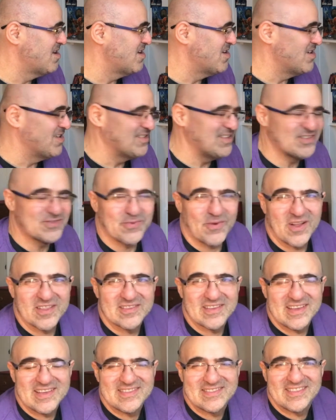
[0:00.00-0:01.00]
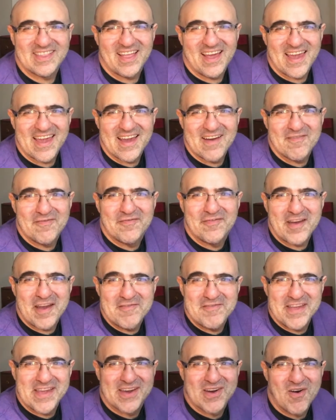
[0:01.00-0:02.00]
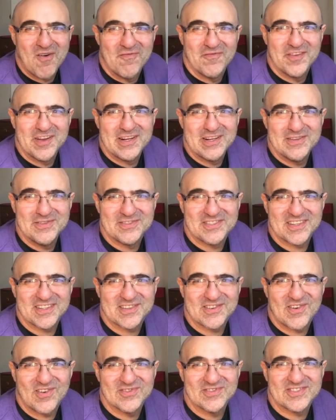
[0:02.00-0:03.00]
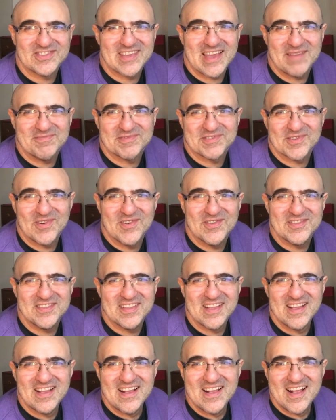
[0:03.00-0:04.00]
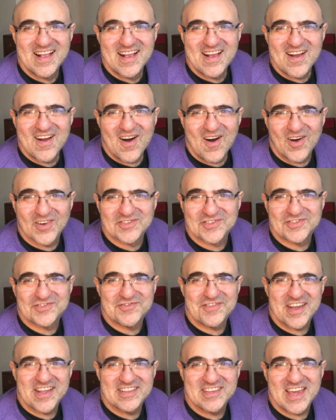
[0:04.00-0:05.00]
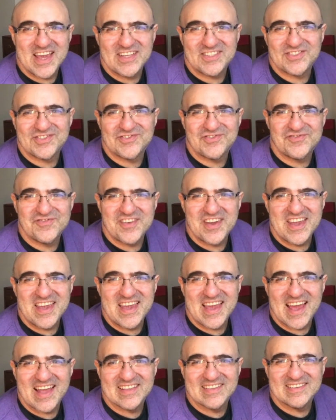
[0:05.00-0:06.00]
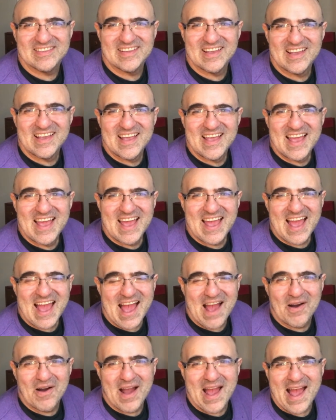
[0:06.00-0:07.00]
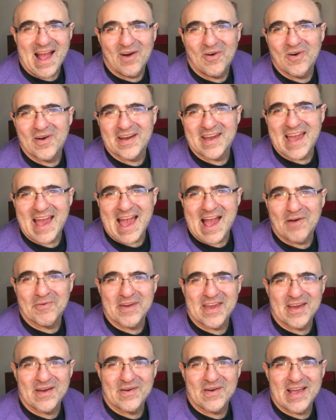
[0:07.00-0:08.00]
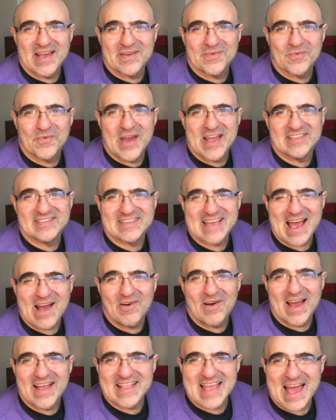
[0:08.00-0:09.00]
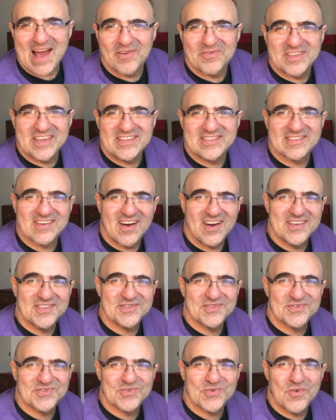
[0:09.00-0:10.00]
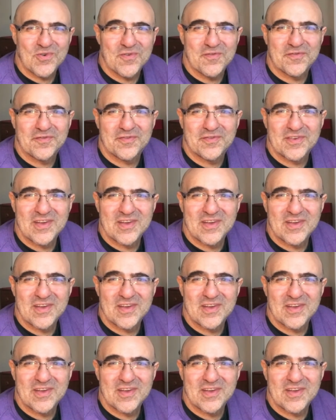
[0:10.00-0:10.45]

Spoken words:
This one is like a very convoluted concept on Austrian history and how it went out, and how these guys sort of